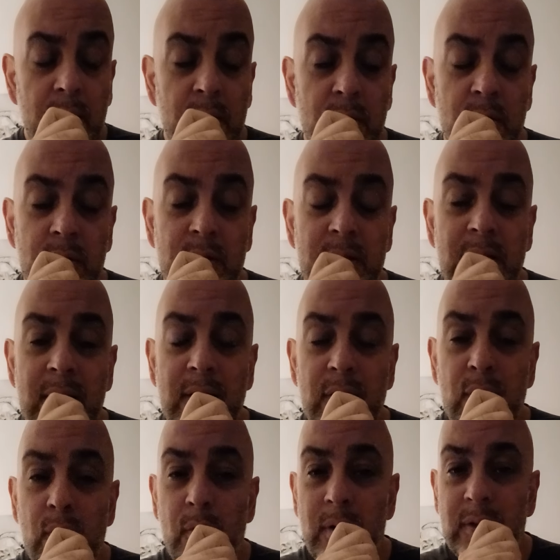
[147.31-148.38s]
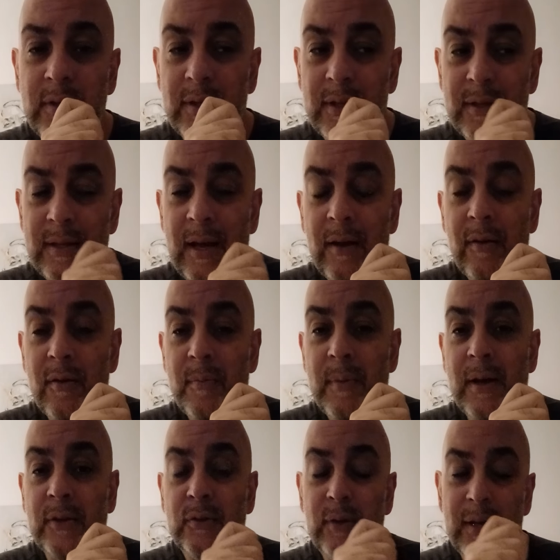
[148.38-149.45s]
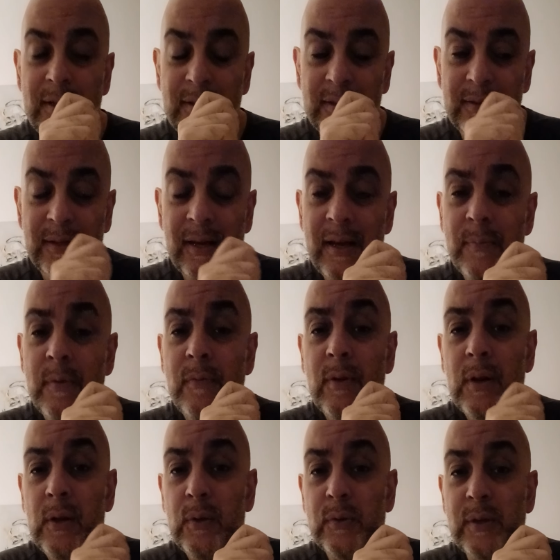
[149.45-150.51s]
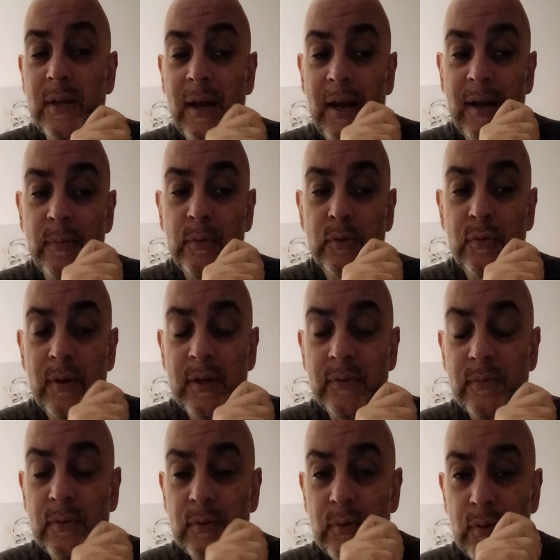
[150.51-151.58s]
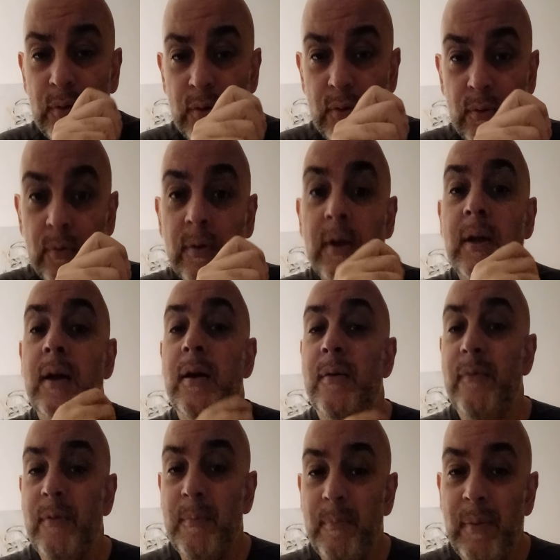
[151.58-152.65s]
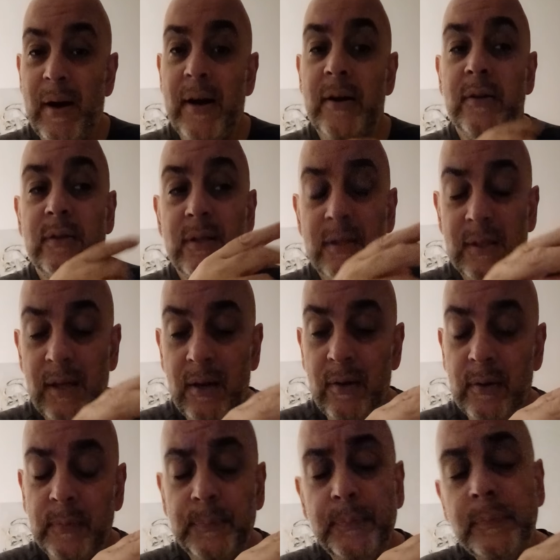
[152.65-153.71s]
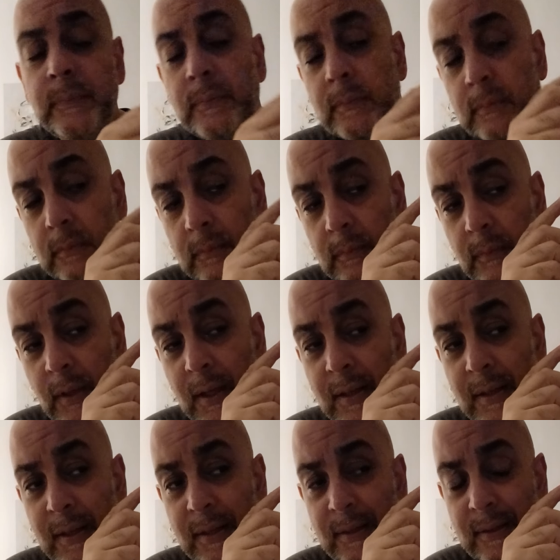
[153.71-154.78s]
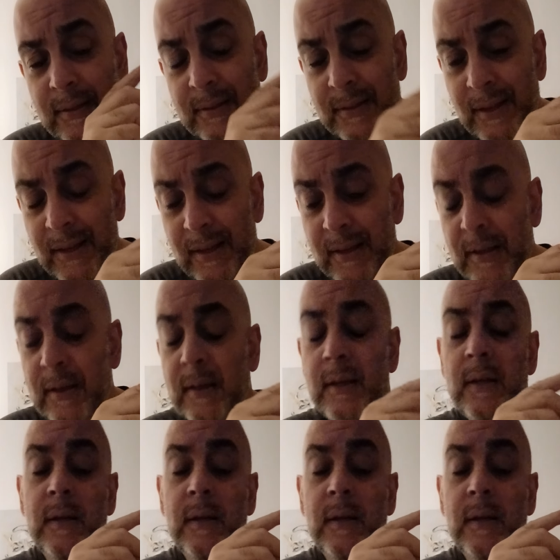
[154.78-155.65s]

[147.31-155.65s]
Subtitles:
you're setting the coin to the dollar amount. So at the time of closing, I will transfer to you from buyer to seller the set